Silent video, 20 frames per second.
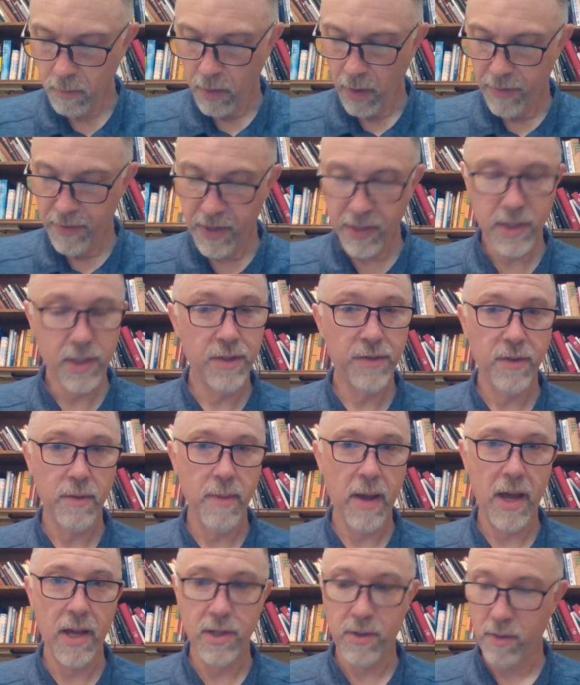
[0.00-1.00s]
this is
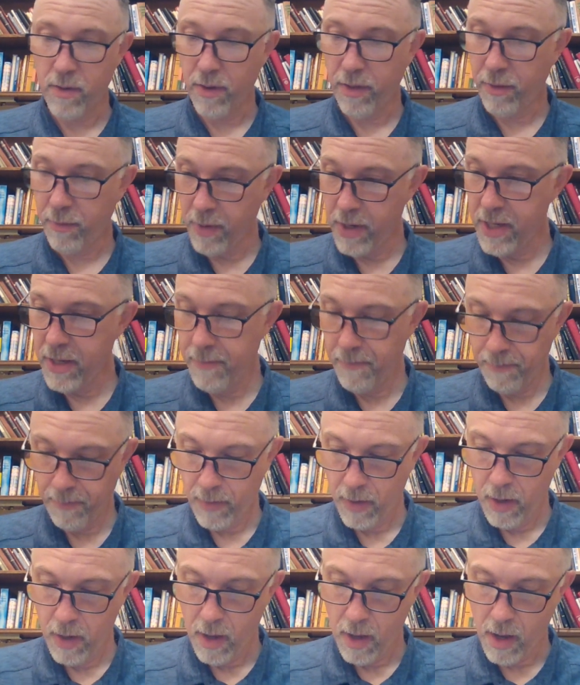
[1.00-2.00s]
from Ezra 3.
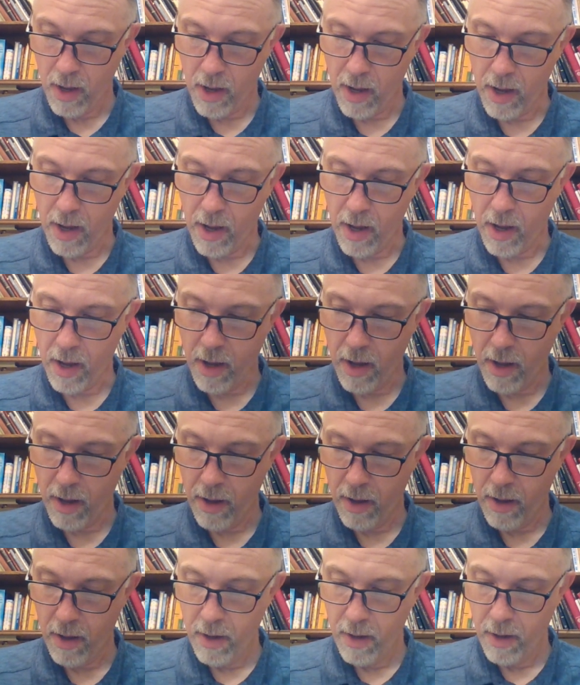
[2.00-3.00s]
Uh,
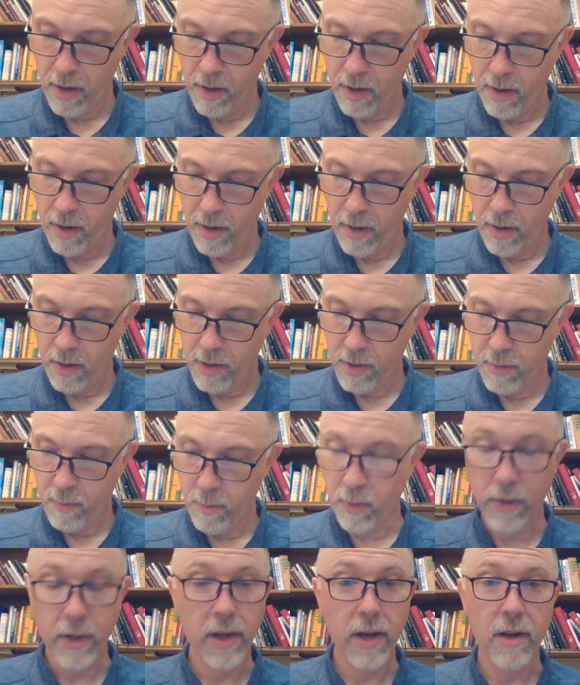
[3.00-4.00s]

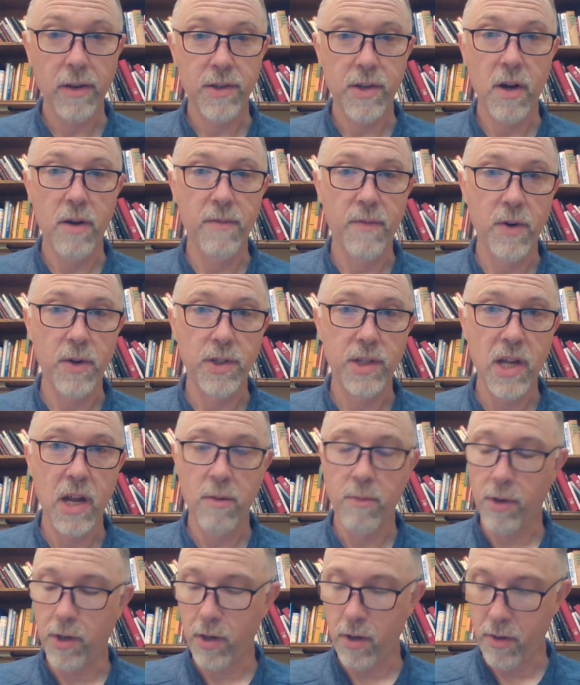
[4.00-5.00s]
we're going to start in verse 10.
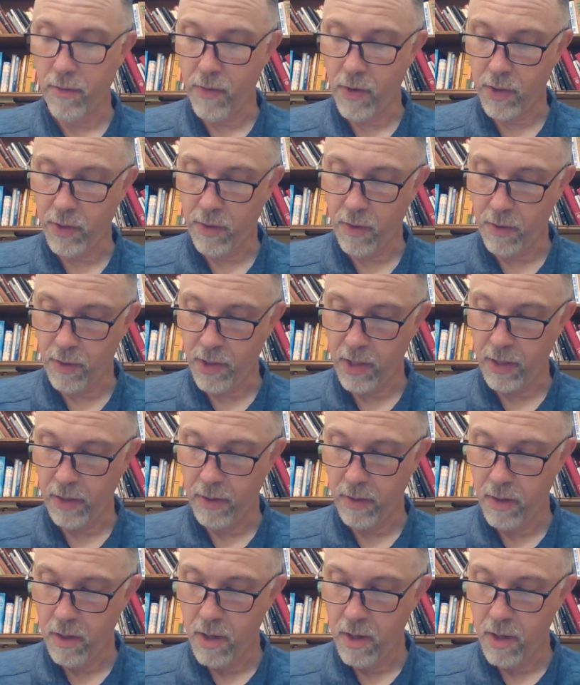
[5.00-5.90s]
We're going to go to verse 13.